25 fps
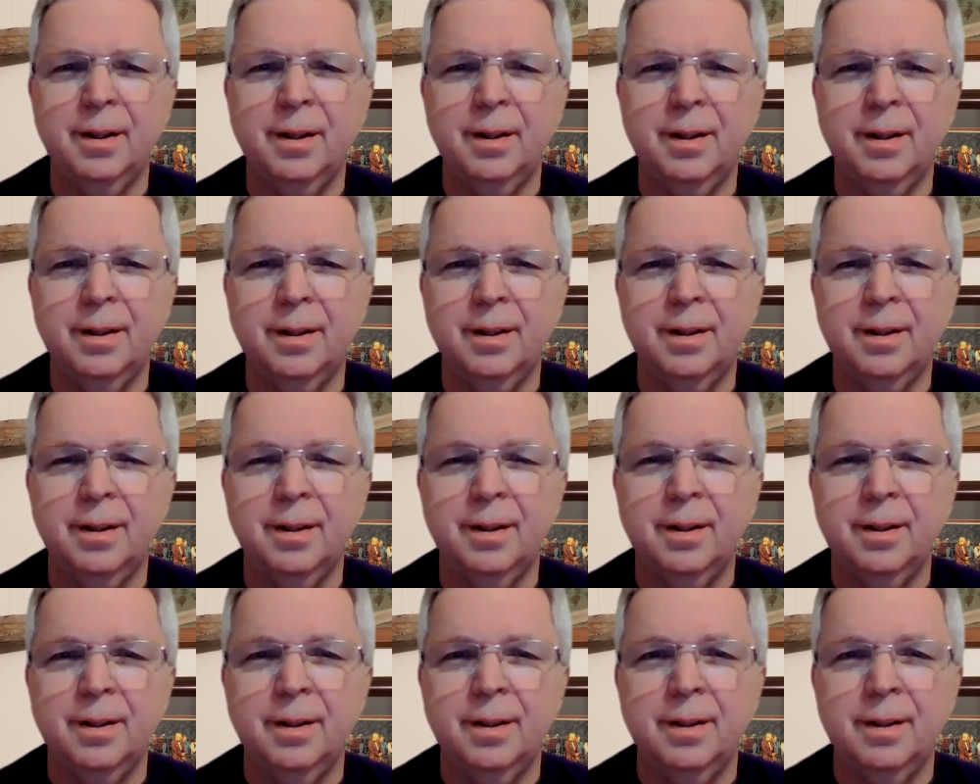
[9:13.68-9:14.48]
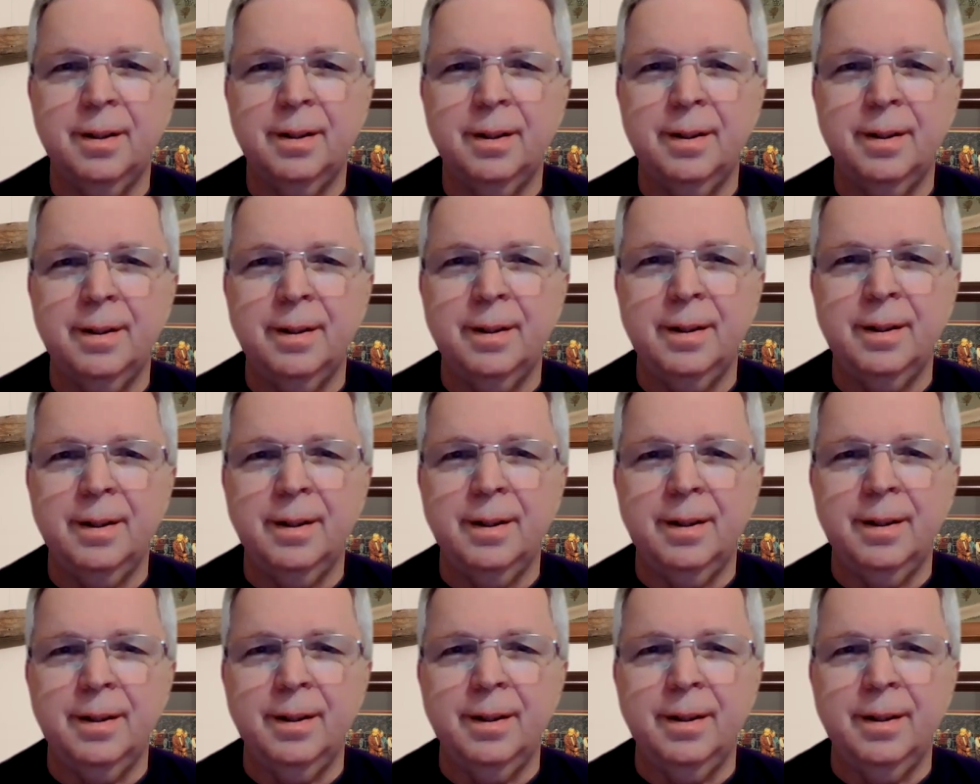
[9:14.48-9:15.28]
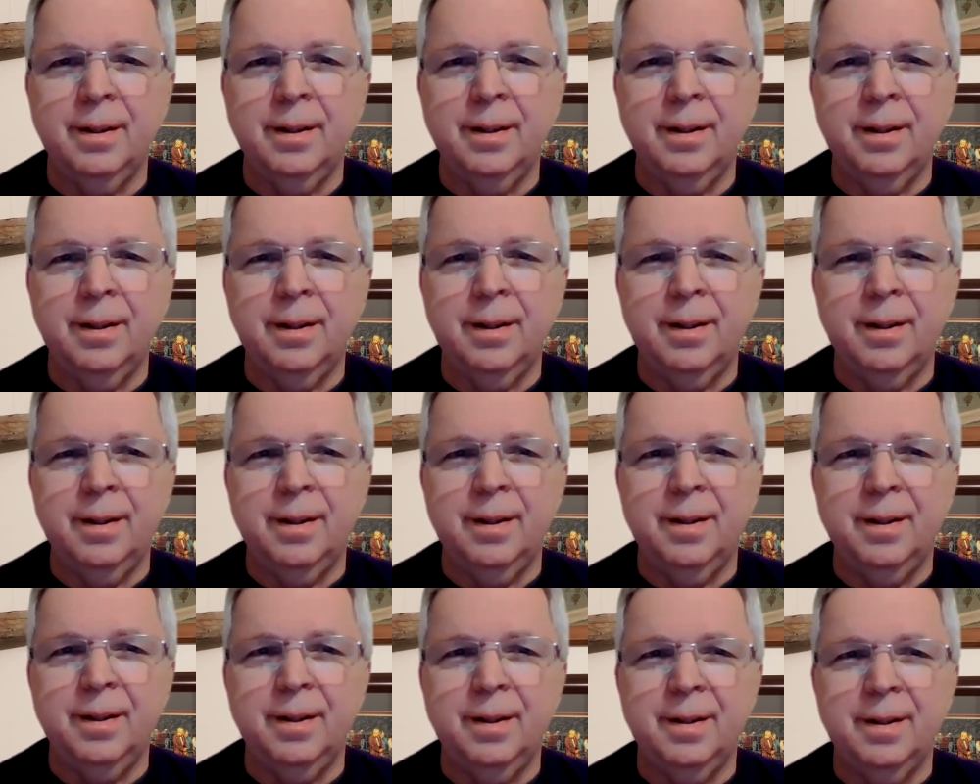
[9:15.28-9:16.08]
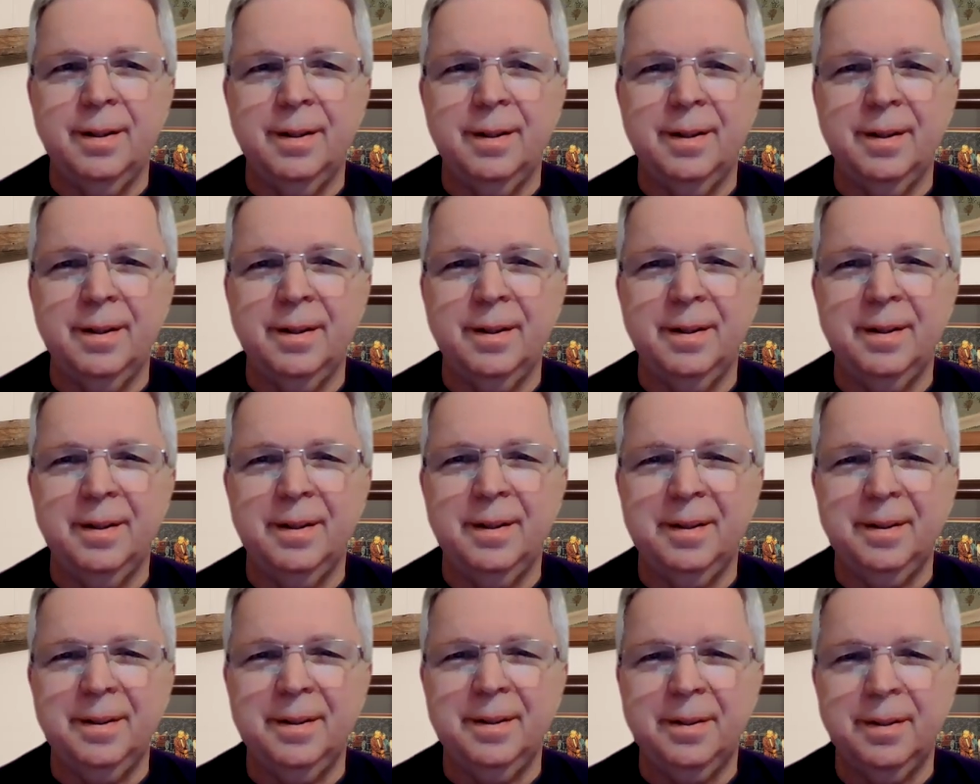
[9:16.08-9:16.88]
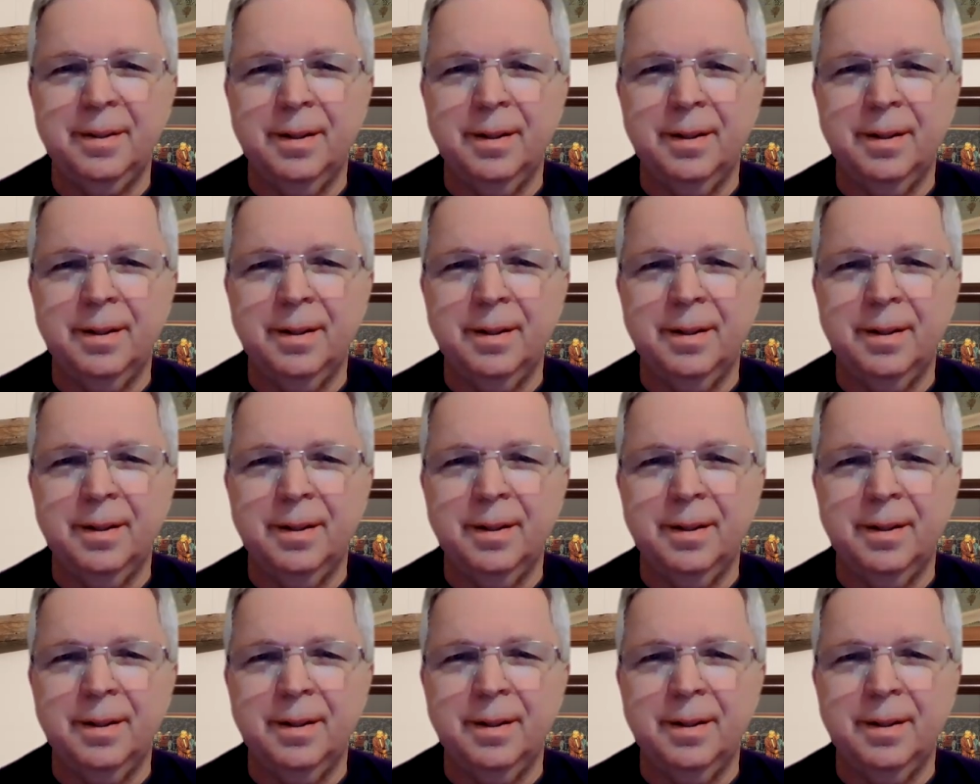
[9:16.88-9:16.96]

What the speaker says: Nothing is said.